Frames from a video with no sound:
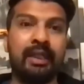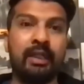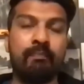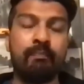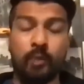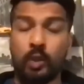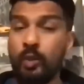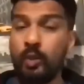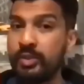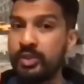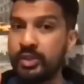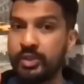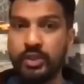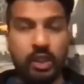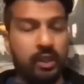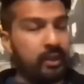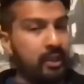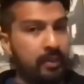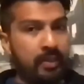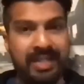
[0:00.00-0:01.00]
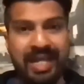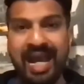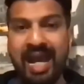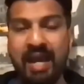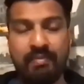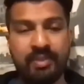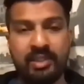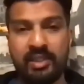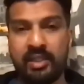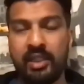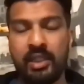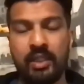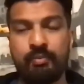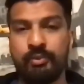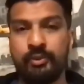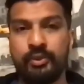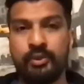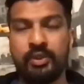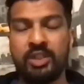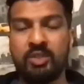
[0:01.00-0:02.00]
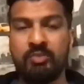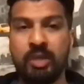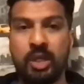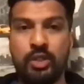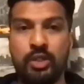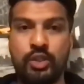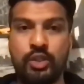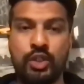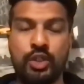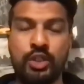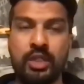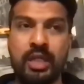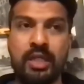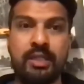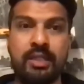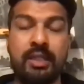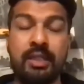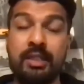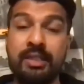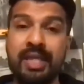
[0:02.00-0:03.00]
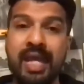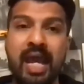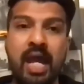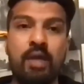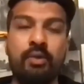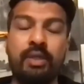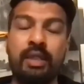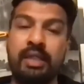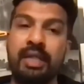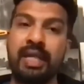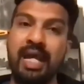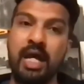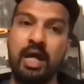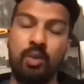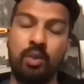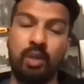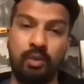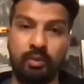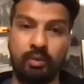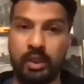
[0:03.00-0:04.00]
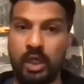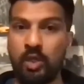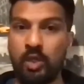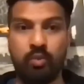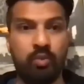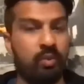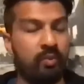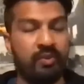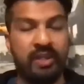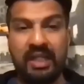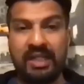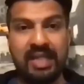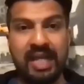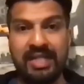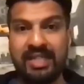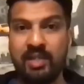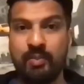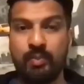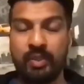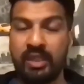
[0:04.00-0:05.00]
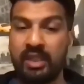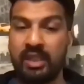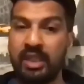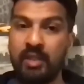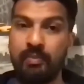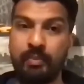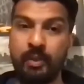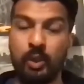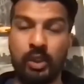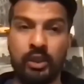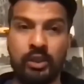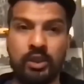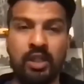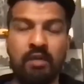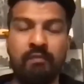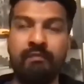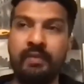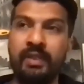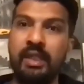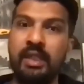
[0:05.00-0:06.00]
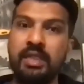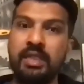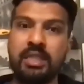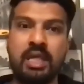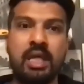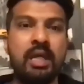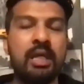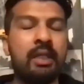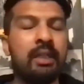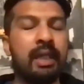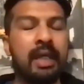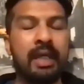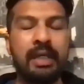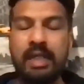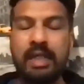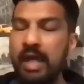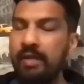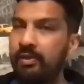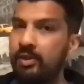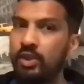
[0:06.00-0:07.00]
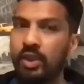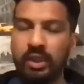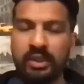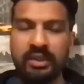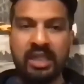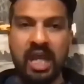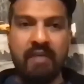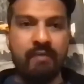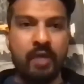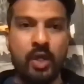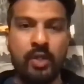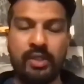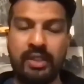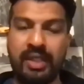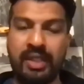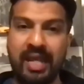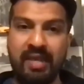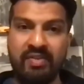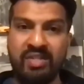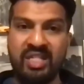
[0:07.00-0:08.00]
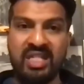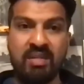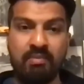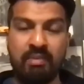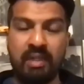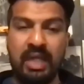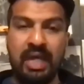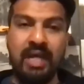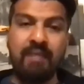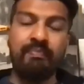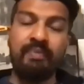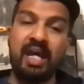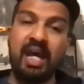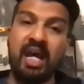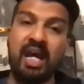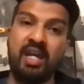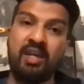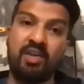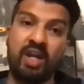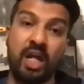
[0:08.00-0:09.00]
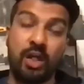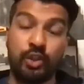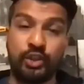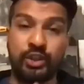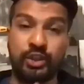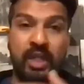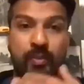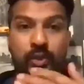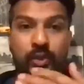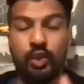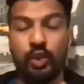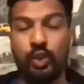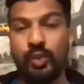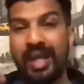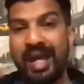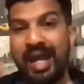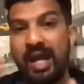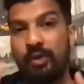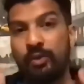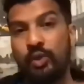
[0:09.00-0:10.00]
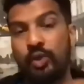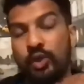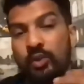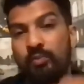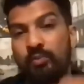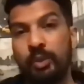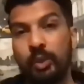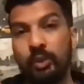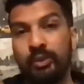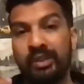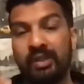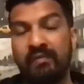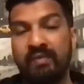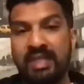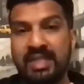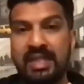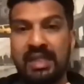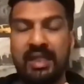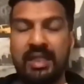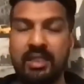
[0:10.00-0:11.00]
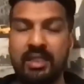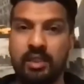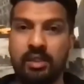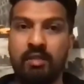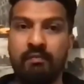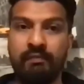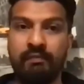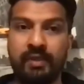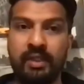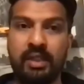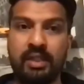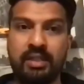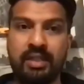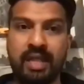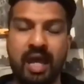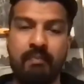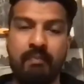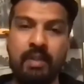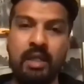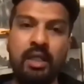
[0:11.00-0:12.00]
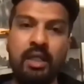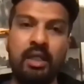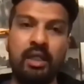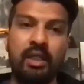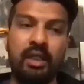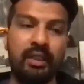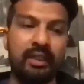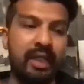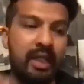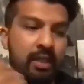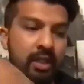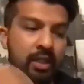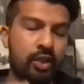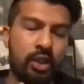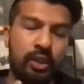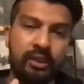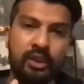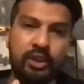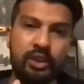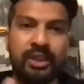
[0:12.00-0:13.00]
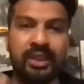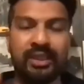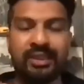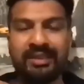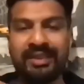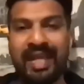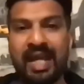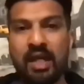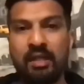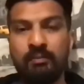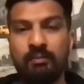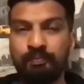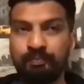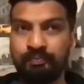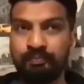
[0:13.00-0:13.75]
who was a dog that was absolutely predisposed to shutting down, and how, things that I did with her built her confidence, and other dogs that I've owned that are similar that I'll share with you how you can build their resilience and confidence up. Again, a dog that shuts down